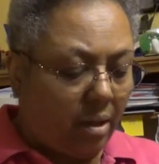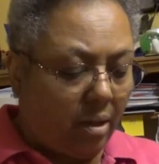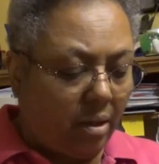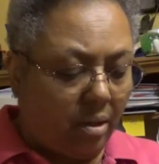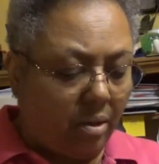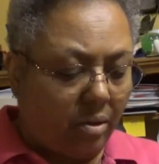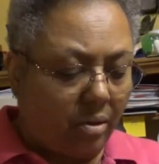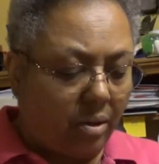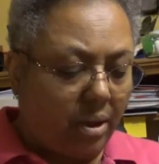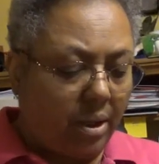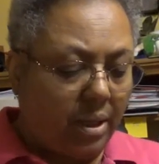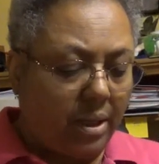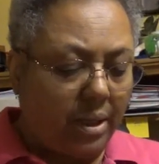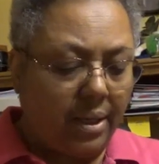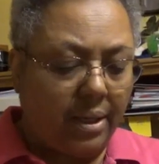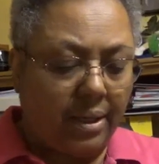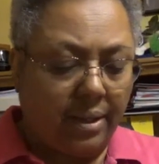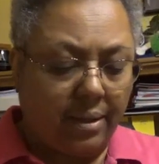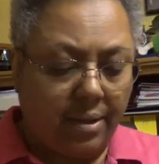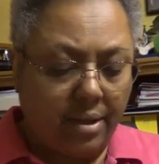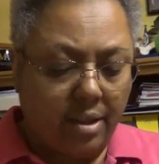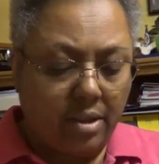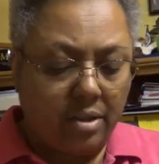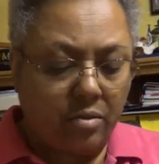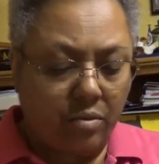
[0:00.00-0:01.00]
Okay,
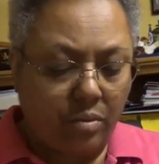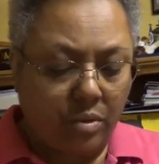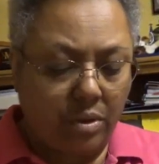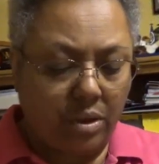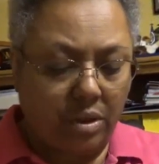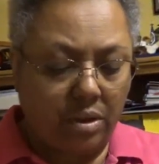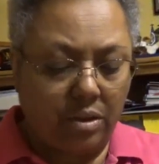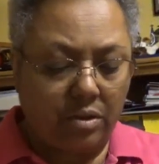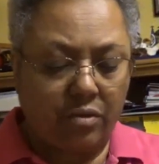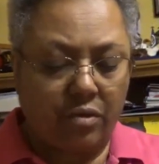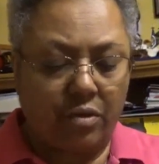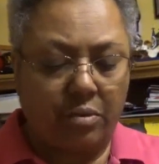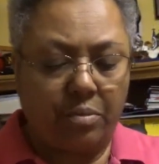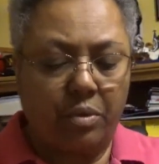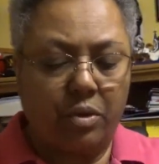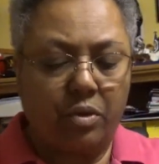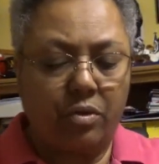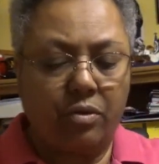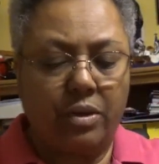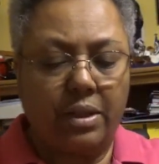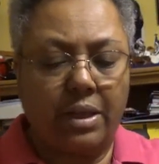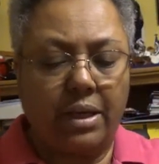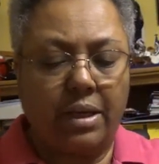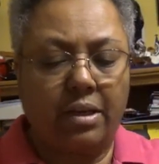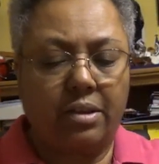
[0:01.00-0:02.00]
and this one is from
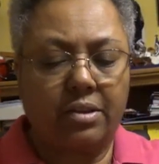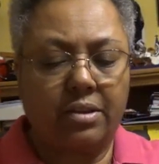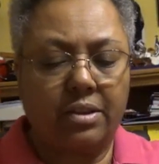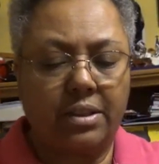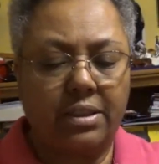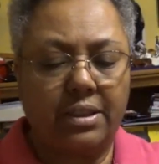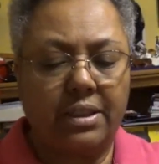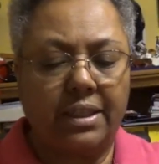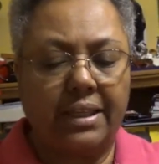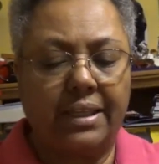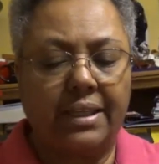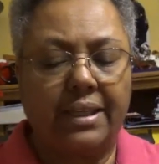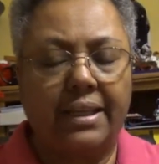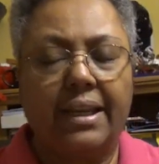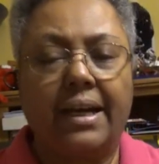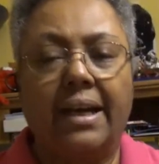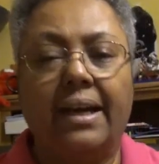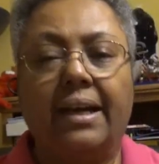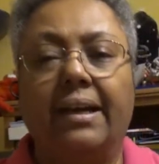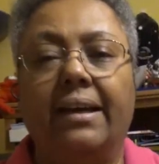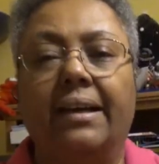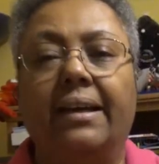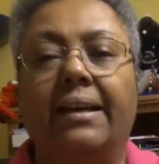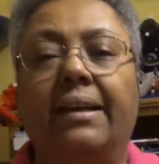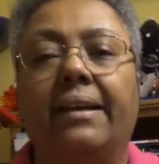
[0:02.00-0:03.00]

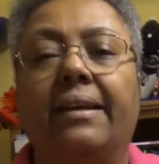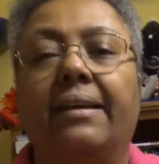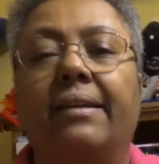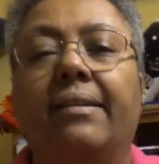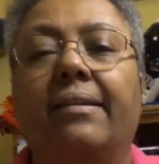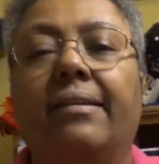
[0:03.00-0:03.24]
2009.